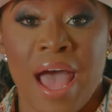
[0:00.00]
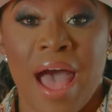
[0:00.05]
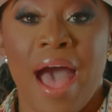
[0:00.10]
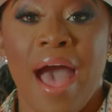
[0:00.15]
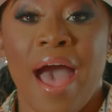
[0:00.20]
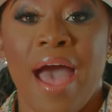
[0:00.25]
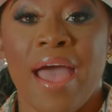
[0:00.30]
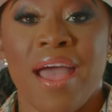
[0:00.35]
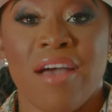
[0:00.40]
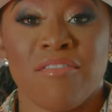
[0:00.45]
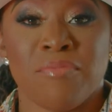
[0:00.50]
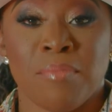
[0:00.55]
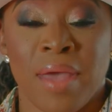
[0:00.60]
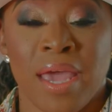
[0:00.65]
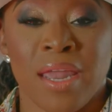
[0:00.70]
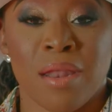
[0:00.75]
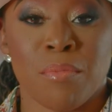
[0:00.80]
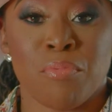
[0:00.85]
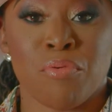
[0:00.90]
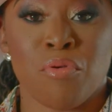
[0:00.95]
I have
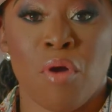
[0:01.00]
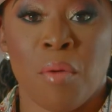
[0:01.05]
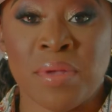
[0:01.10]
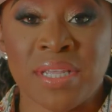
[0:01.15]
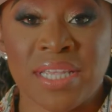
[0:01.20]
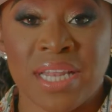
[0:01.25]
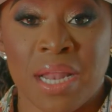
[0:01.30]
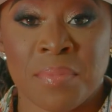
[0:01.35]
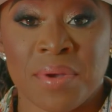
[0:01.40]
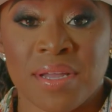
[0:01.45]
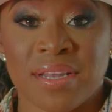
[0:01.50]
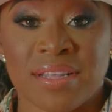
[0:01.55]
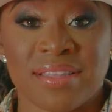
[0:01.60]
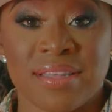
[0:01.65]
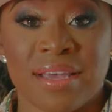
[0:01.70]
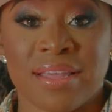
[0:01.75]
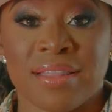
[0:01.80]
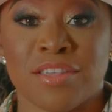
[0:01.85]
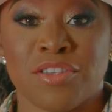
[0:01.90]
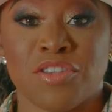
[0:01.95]
made a promise, and I'm going to
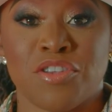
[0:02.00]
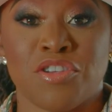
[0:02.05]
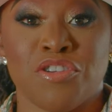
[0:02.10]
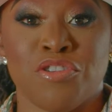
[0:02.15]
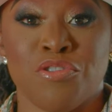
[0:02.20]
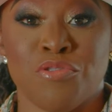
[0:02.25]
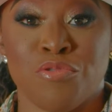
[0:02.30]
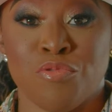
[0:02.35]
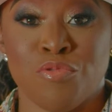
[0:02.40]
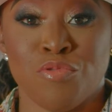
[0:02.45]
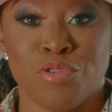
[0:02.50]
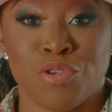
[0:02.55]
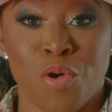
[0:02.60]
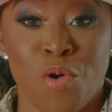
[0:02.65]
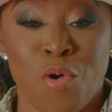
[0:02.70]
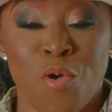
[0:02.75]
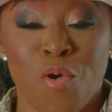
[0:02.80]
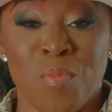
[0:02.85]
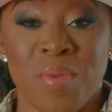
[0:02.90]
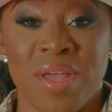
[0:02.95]
say this to you to
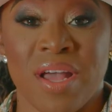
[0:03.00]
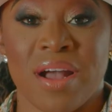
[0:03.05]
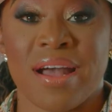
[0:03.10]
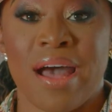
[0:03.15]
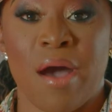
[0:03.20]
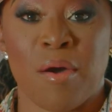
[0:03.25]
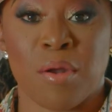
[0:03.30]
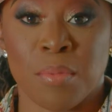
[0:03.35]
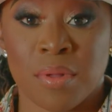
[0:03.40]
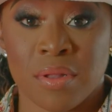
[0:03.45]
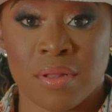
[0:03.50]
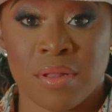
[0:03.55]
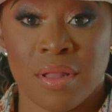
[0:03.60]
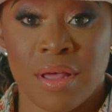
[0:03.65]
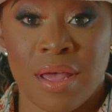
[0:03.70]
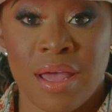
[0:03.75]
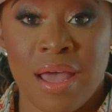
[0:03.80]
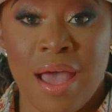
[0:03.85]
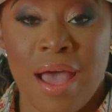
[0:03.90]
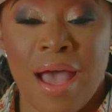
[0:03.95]
hold me accountable.
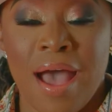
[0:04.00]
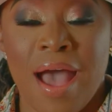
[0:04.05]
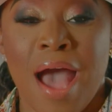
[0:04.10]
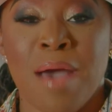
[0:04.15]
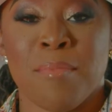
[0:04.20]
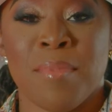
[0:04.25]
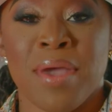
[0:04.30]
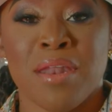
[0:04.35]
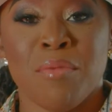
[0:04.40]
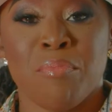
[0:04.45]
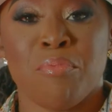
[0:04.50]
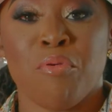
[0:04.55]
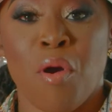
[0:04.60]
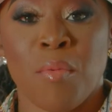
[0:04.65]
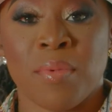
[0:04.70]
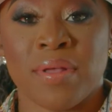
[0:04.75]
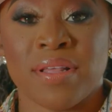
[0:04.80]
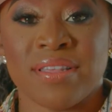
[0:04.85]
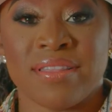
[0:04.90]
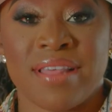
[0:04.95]
I made a
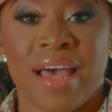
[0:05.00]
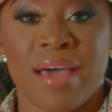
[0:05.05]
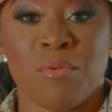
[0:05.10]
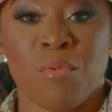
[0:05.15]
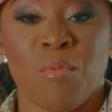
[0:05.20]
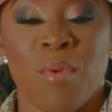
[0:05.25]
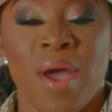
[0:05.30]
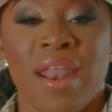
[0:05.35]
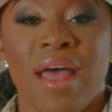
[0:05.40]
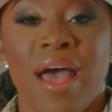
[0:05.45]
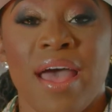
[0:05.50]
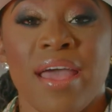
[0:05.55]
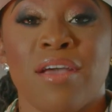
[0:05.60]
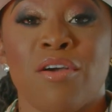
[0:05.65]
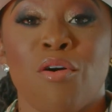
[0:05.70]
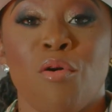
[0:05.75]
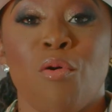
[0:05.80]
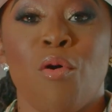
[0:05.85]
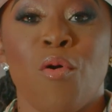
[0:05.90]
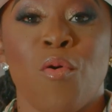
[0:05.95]
promise that when I
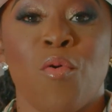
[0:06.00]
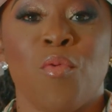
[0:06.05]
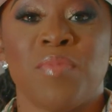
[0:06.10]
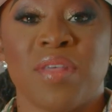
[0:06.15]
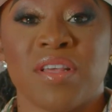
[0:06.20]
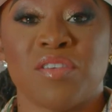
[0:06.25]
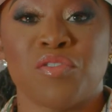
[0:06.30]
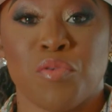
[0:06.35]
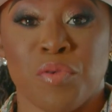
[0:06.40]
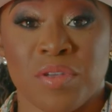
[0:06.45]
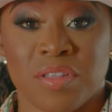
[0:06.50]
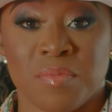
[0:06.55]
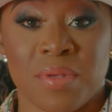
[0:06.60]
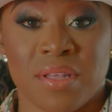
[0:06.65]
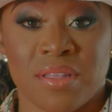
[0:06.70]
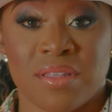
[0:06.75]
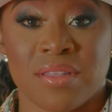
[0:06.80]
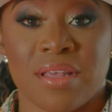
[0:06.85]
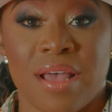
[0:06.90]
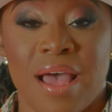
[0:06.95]
go home this
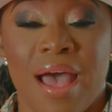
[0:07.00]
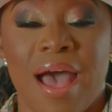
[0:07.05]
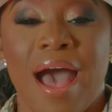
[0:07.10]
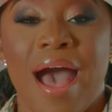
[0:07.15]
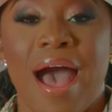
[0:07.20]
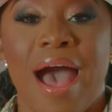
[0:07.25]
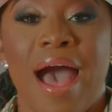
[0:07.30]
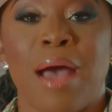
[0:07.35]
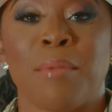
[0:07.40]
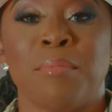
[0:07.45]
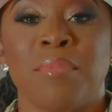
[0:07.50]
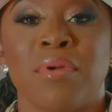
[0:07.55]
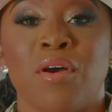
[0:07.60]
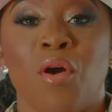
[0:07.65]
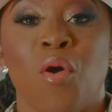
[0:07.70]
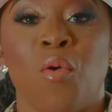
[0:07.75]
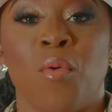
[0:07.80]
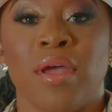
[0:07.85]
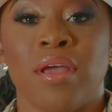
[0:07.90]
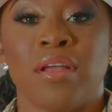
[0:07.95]
Christmas, I'm
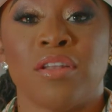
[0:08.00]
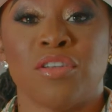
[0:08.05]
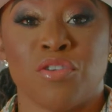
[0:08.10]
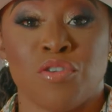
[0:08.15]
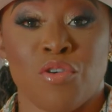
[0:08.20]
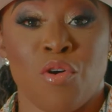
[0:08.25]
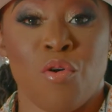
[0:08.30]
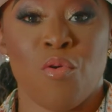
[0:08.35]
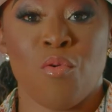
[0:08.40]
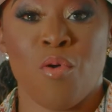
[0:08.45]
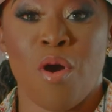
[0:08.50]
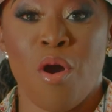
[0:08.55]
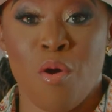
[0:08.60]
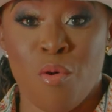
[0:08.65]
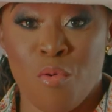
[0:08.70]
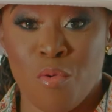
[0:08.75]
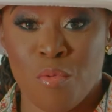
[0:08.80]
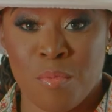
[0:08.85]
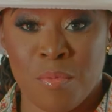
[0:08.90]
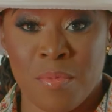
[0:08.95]
going to go
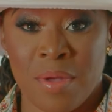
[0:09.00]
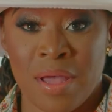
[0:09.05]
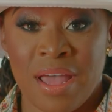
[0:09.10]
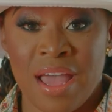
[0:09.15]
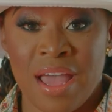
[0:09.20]
home.